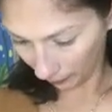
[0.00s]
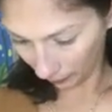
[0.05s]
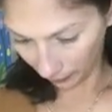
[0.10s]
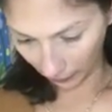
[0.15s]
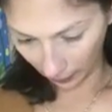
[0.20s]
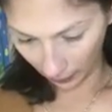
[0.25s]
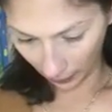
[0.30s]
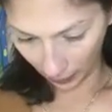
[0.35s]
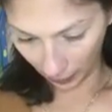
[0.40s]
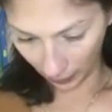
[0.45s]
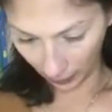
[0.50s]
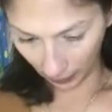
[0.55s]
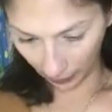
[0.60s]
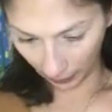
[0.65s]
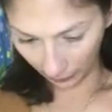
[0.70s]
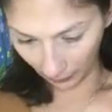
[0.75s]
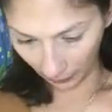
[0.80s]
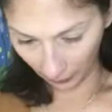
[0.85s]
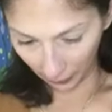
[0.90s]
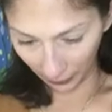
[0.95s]
All right, I gotta
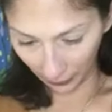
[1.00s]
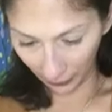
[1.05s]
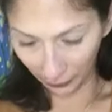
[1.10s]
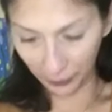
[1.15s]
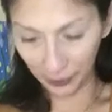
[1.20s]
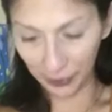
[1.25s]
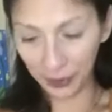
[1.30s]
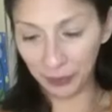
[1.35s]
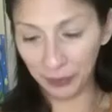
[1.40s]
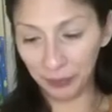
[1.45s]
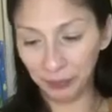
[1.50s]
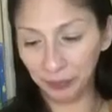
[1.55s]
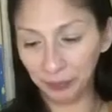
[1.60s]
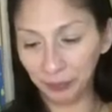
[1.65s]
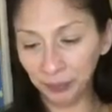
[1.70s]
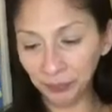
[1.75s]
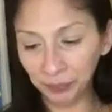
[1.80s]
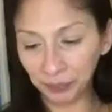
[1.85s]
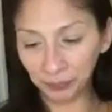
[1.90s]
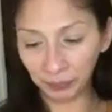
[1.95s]
find it. Here it
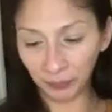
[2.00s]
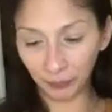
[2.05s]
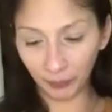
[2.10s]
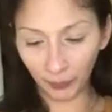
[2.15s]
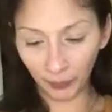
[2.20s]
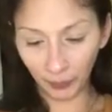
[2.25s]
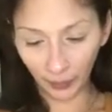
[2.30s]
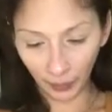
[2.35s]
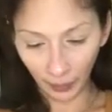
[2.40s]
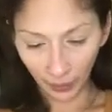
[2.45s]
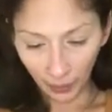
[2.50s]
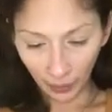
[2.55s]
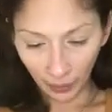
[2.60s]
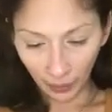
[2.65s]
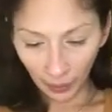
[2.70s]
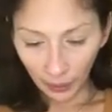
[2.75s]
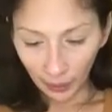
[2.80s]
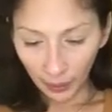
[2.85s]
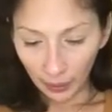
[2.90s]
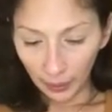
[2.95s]
is.
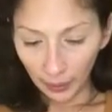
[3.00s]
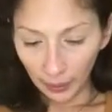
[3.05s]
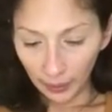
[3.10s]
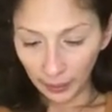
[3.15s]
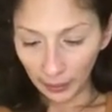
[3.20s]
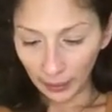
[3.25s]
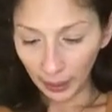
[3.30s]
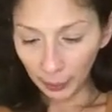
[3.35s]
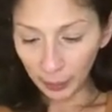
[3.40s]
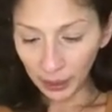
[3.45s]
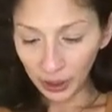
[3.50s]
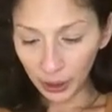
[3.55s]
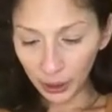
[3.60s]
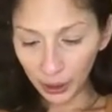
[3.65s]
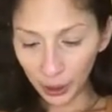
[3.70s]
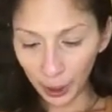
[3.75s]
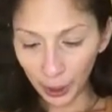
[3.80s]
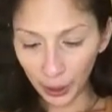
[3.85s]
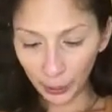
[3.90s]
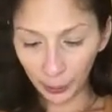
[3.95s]
Let me
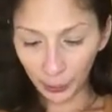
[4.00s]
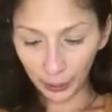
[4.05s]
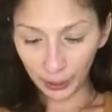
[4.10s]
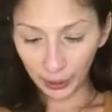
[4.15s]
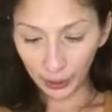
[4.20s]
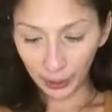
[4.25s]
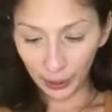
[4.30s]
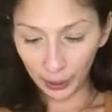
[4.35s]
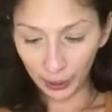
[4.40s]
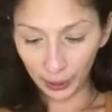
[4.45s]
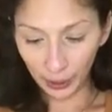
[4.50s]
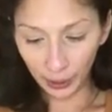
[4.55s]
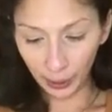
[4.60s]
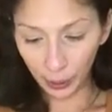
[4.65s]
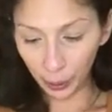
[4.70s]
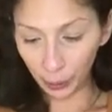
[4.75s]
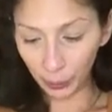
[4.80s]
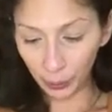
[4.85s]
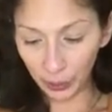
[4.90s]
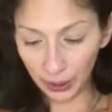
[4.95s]
share with you
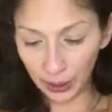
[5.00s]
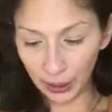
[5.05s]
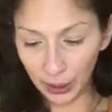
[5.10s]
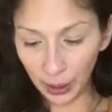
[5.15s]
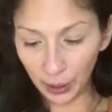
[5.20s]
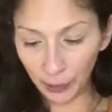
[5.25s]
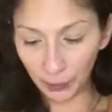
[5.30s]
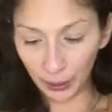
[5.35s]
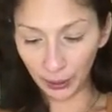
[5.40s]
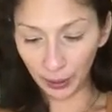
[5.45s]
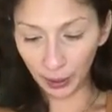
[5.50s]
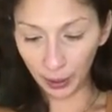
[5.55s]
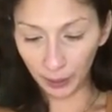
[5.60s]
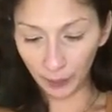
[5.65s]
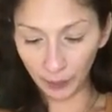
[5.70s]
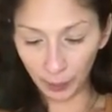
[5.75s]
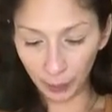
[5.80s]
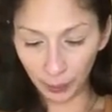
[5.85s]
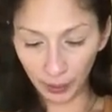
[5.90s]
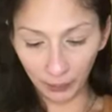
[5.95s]
the secret of the
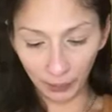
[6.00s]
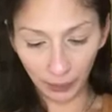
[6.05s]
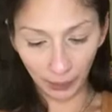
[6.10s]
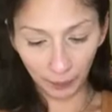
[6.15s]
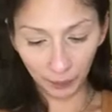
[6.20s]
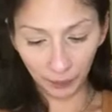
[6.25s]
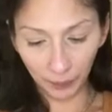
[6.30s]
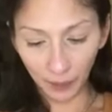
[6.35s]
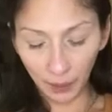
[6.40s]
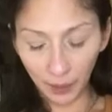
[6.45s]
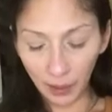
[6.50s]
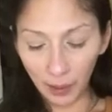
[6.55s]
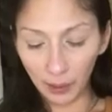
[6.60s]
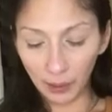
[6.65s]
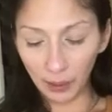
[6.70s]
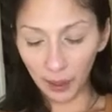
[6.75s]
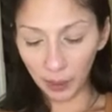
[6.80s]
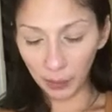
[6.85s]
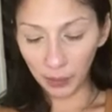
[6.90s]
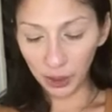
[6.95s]
mirror. Let
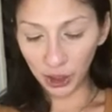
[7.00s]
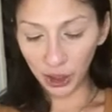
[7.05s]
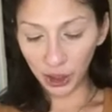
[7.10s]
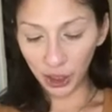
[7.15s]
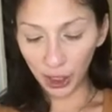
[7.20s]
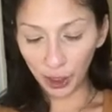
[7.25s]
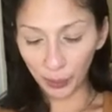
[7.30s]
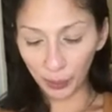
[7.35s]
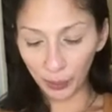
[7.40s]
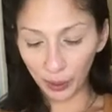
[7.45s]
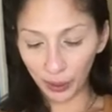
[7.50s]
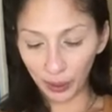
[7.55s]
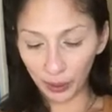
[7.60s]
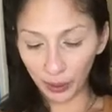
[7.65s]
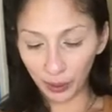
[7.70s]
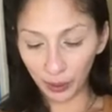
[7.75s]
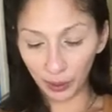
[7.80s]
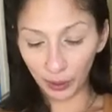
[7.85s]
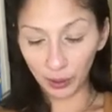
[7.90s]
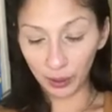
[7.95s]
me share
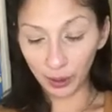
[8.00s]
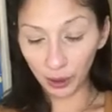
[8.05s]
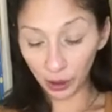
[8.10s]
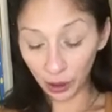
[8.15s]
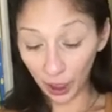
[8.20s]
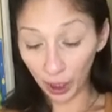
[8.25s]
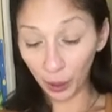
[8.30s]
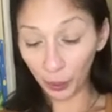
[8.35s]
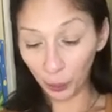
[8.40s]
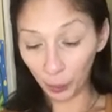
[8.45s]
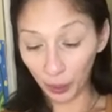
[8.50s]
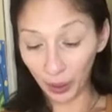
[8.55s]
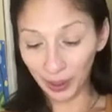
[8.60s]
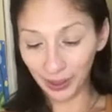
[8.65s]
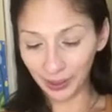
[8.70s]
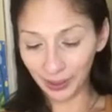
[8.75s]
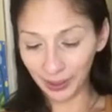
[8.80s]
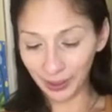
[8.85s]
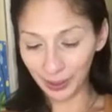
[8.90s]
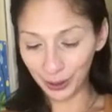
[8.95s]
what
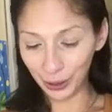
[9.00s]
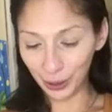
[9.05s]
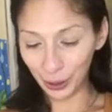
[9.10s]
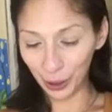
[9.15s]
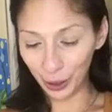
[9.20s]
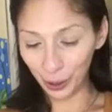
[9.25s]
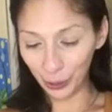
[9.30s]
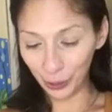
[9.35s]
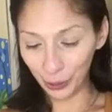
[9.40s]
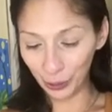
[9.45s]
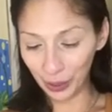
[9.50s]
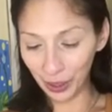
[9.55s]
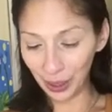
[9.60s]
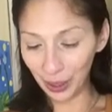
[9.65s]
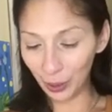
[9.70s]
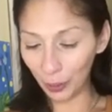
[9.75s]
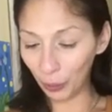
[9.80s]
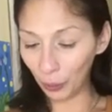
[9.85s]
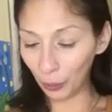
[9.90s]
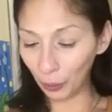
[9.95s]
is known
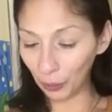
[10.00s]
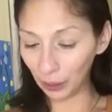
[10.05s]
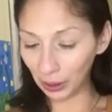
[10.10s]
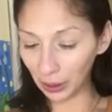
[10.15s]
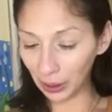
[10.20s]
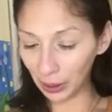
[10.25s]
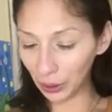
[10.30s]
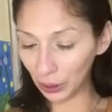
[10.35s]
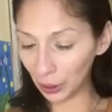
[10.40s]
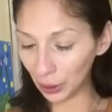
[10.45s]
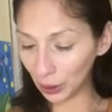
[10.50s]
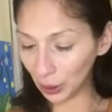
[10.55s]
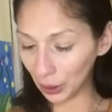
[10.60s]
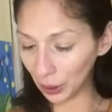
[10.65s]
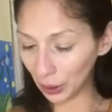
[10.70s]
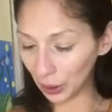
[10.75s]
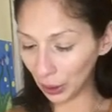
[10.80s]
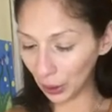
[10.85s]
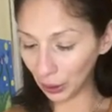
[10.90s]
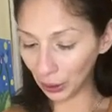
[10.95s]
only to the
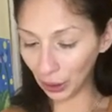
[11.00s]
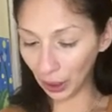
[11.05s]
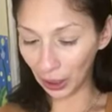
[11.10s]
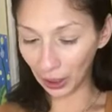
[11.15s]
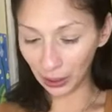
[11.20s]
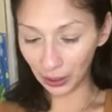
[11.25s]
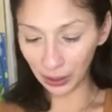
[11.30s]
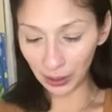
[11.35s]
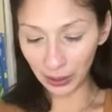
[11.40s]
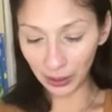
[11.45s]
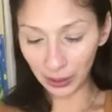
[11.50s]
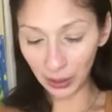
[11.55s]
sun goddess.